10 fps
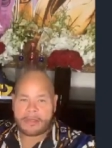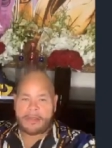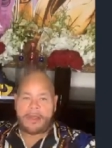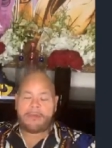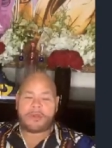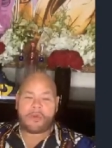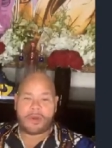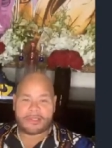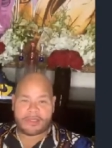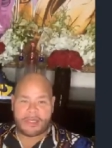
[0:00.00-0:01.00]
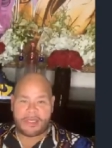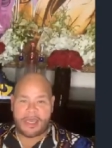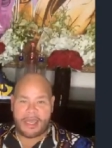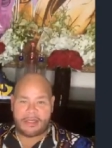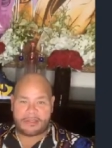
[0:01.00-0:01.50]
I request it
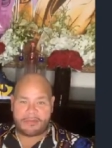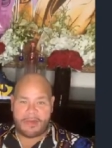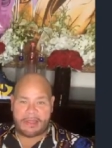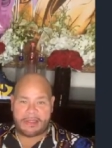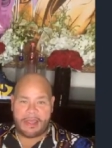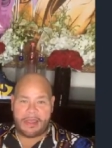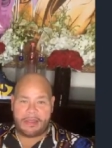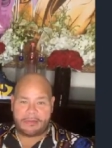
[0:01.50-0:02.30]
again. It's right there.